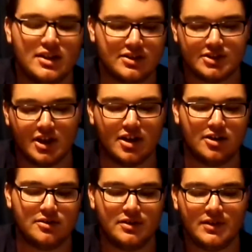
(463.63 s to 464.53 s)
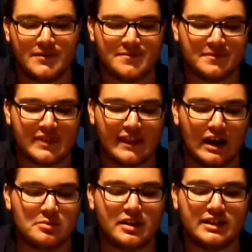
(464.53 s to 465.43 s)
So,
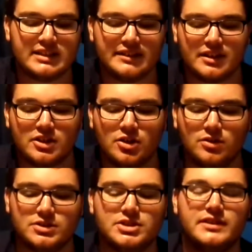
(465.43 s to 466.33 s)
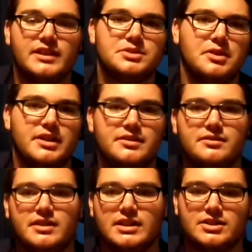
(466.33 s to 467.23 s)
I'm going to take the Colts in this one,
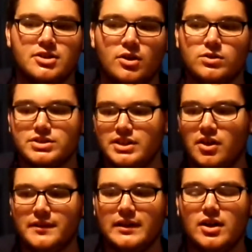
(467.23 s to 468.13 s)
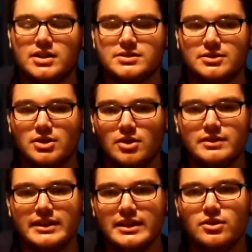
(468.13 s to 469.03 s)
because the Colts, you know,
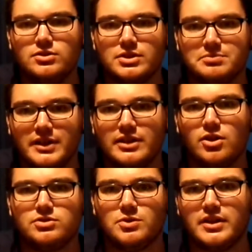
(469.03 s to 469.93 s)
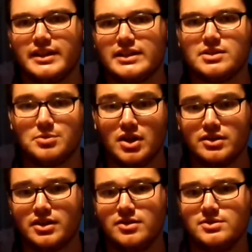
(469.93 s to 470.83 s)
they did lose a pretty close one against the
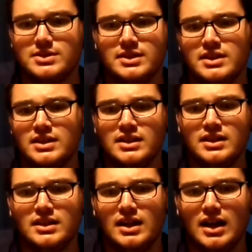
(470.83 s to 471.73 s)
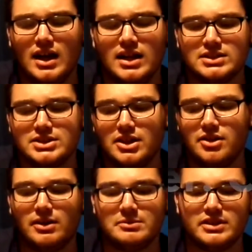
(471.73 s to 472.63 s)
Broncos.
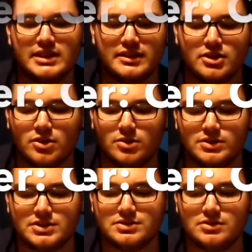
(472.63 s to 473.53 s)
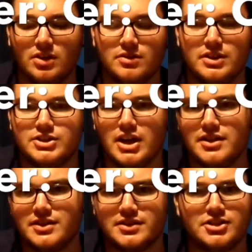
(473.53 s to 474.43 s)
So, I'm going to take the Colts over the
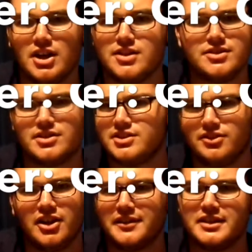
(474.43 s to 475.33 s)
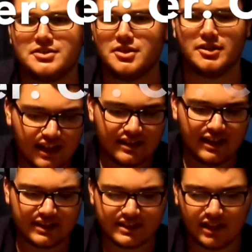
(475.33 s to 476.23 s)
Chargers. The Chargers are still not that strong. In the
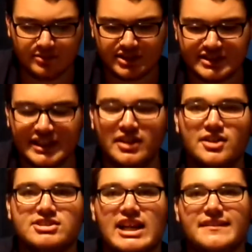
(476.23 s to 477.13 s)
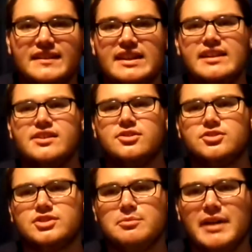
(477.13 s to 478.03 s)
next game, the Steelers at the
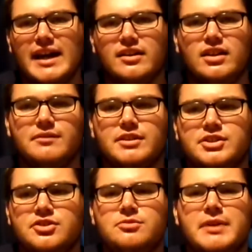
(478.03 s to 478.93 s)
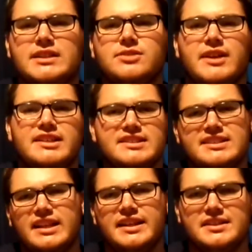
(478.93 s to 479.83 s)
Eagles, the battle of the two Pennsylvania
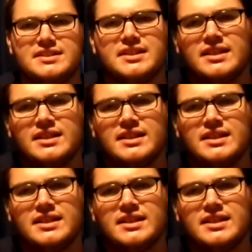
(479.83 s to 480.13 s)
cities.